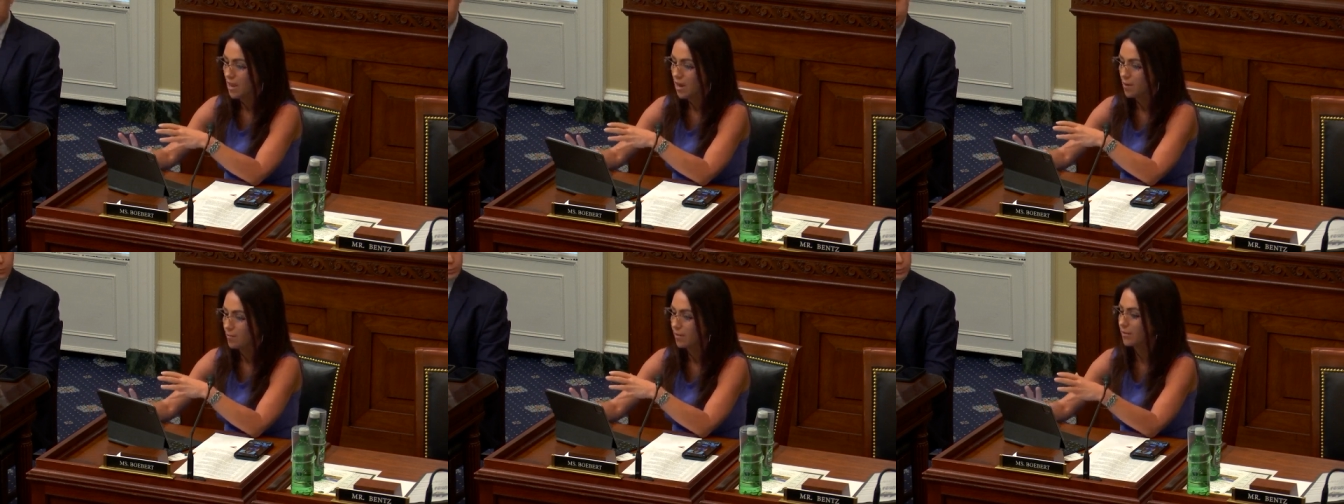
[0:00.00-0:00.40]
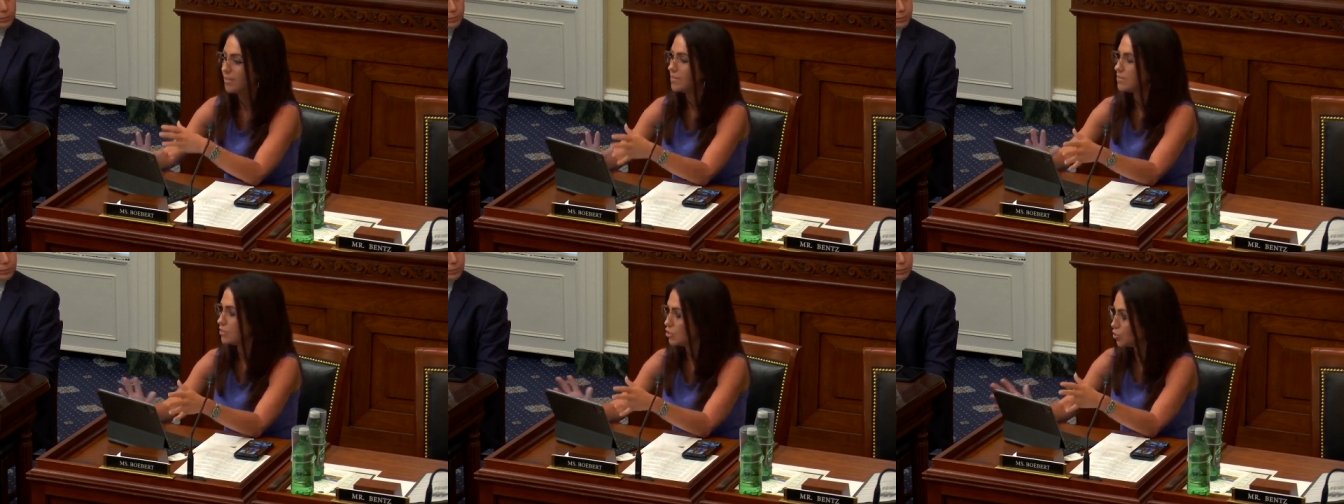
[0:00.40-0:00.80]
at
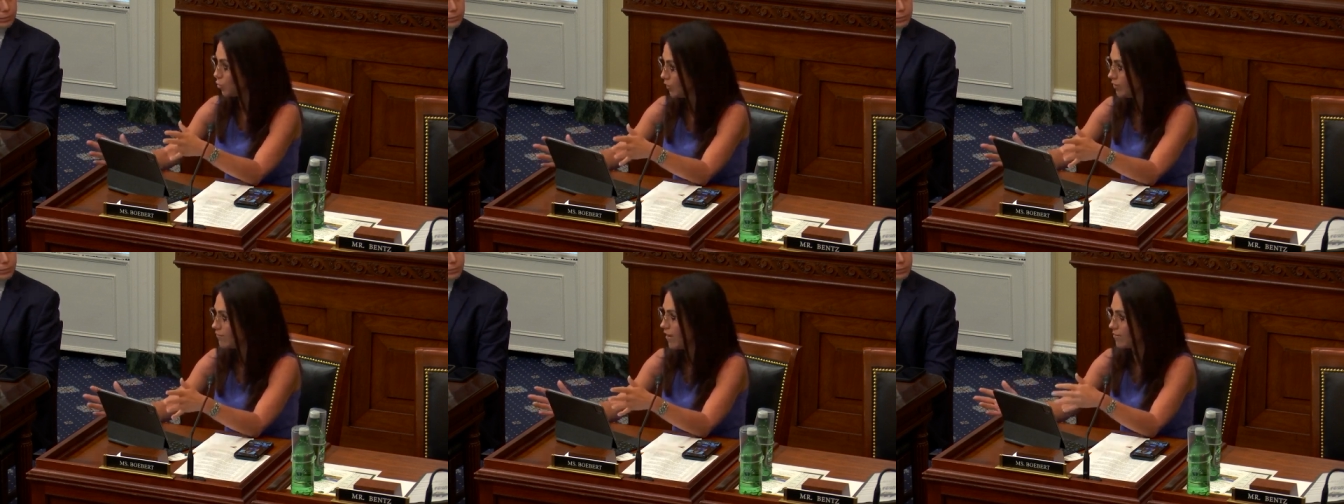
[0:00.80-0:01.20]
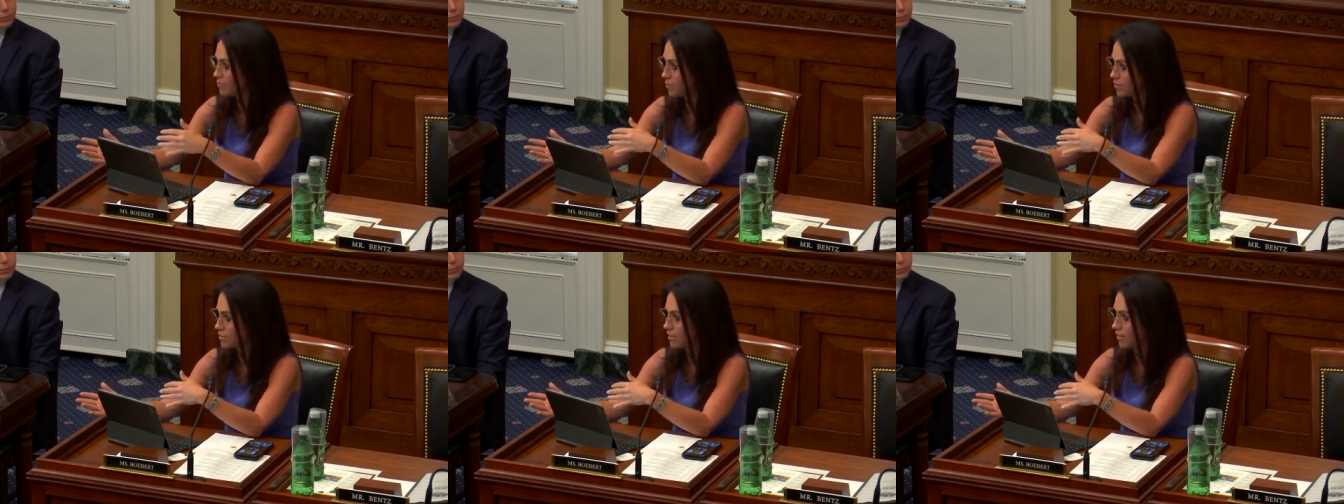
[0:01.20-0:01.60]
least the
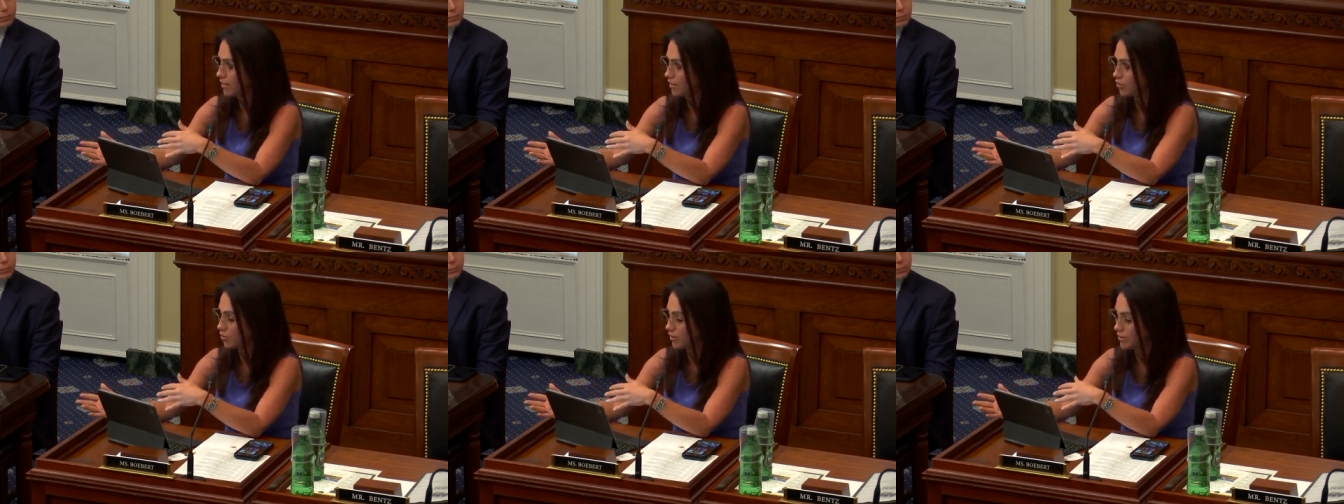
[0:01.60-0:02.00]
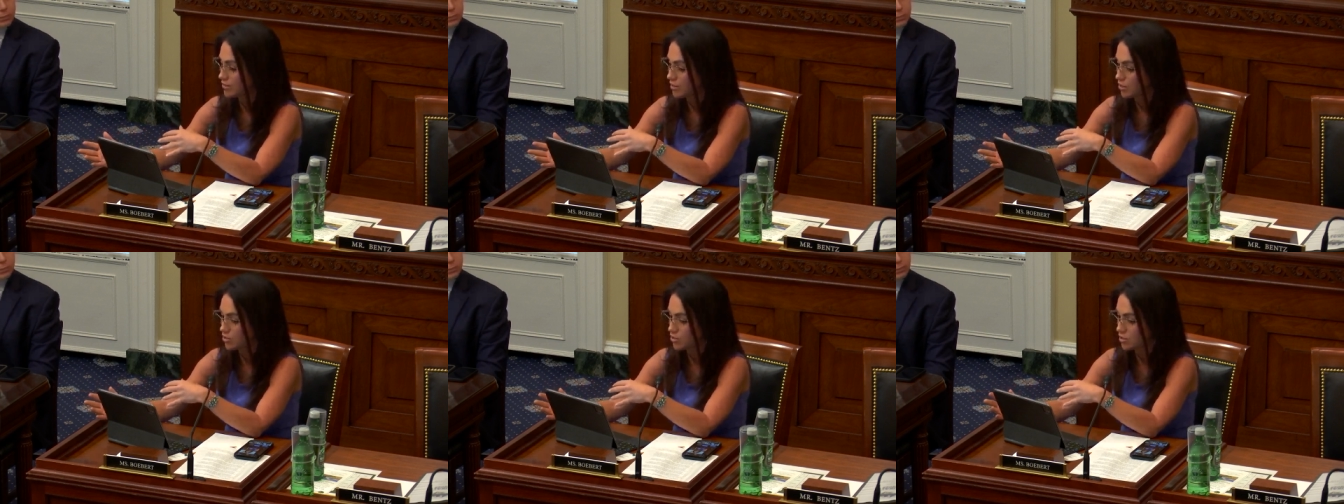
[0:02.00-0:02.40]
25%
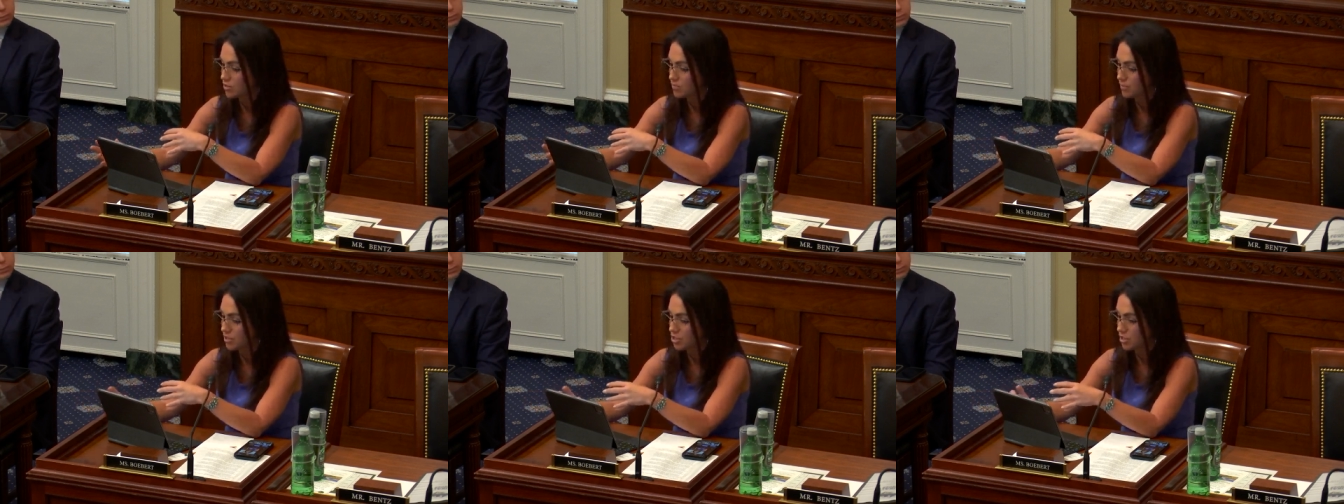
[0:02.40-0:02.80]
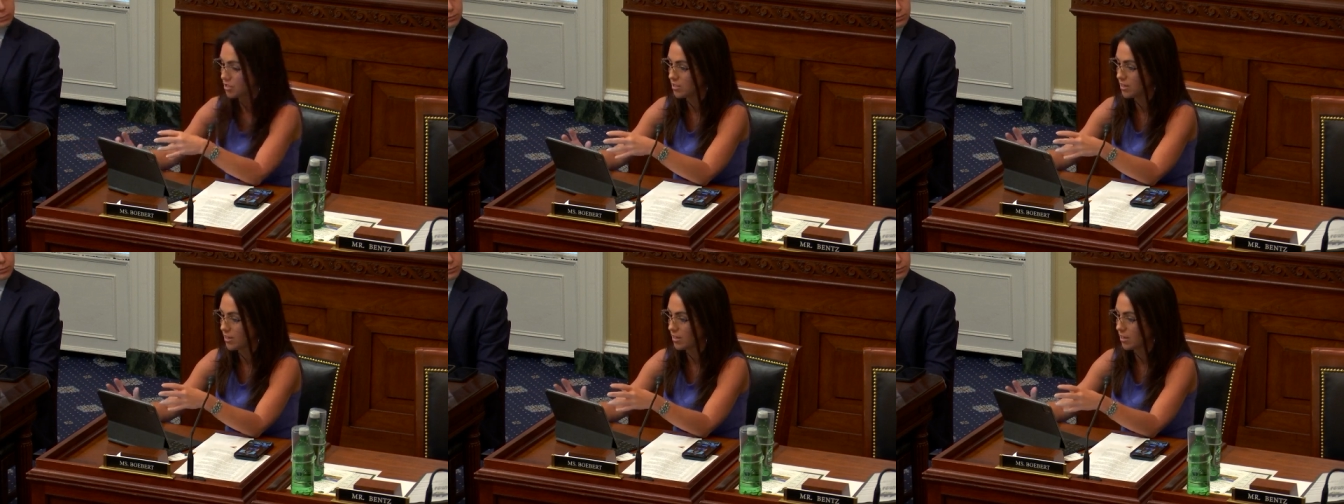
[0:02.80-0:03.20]
increase that you just
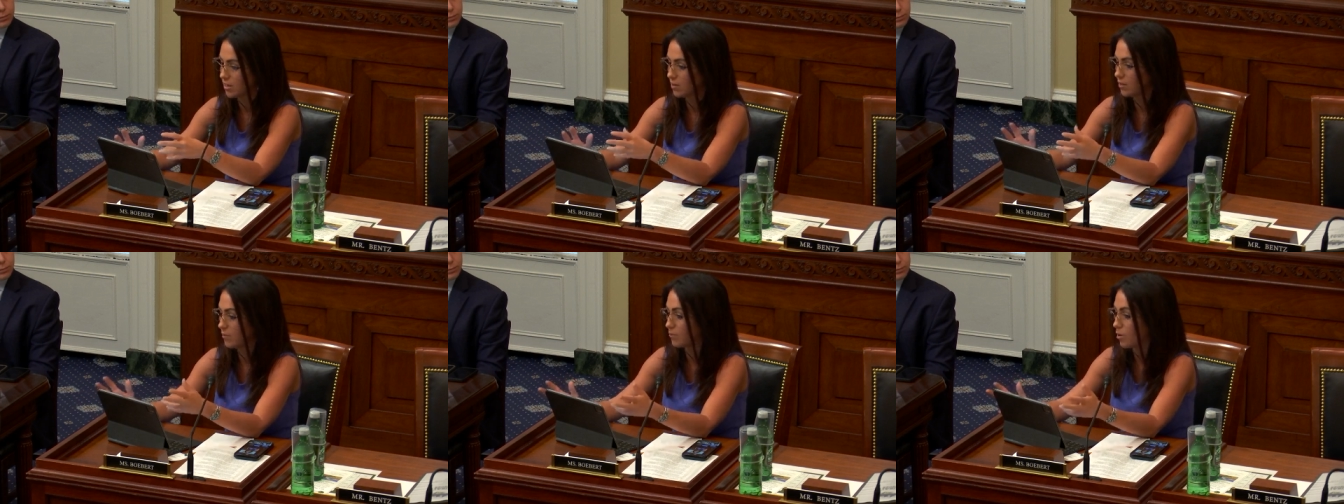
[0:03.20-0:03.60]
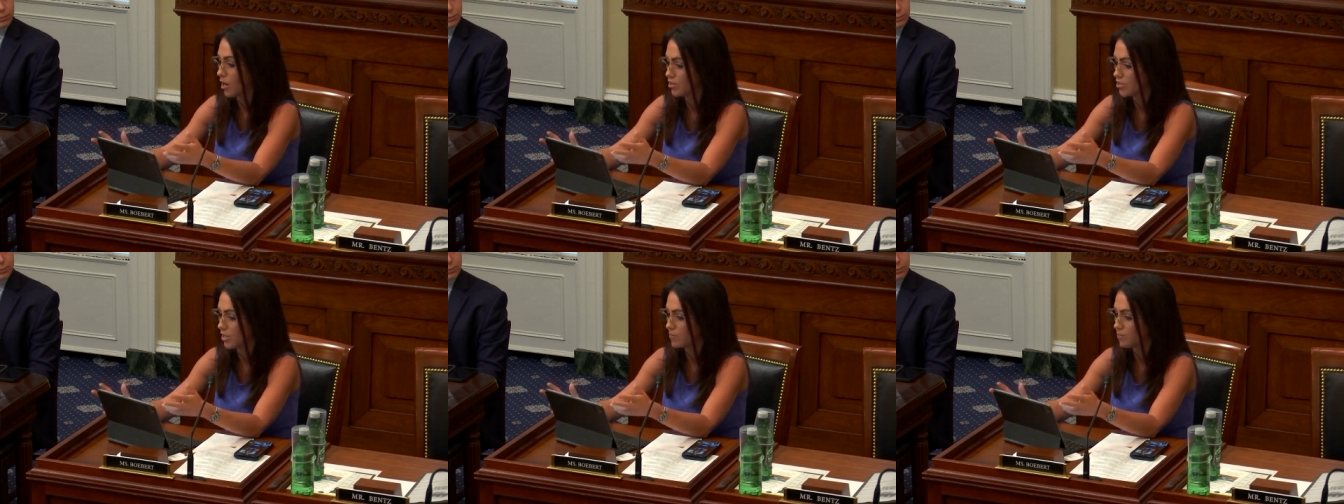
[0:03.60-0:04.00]
mentioned in a
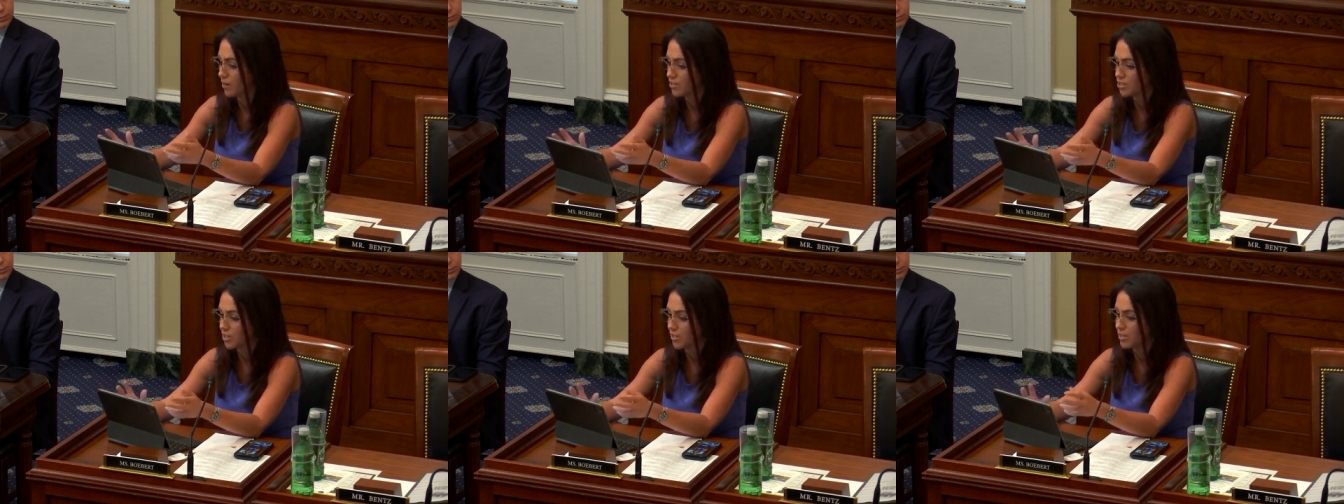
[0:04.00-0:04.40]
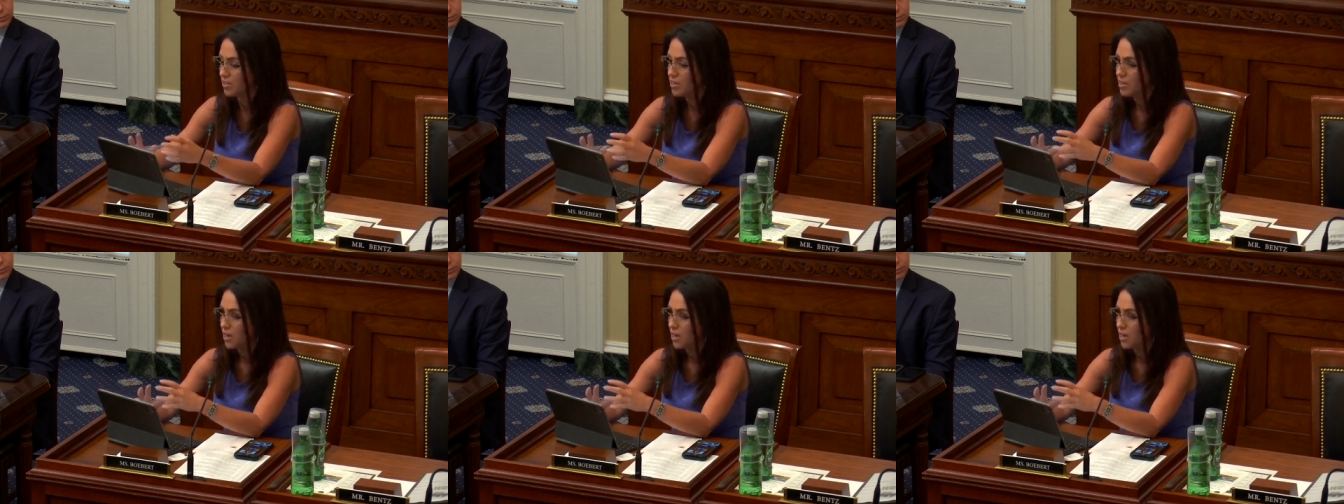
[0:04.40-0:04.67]
project budget,